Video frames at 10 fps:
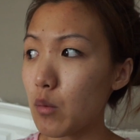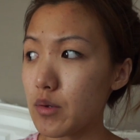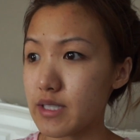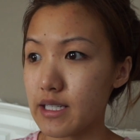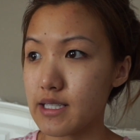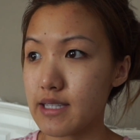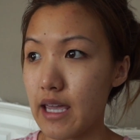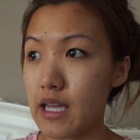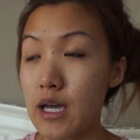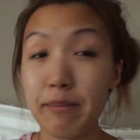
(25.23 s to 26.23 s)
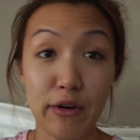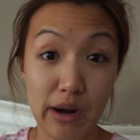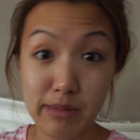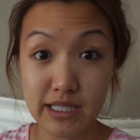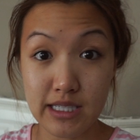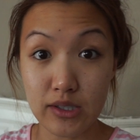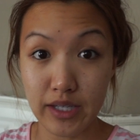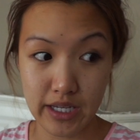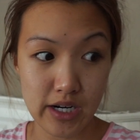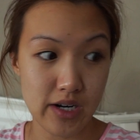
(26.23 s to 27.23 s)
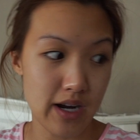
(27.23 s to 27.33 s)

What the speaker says: What was I gonna say? My grandma's still here,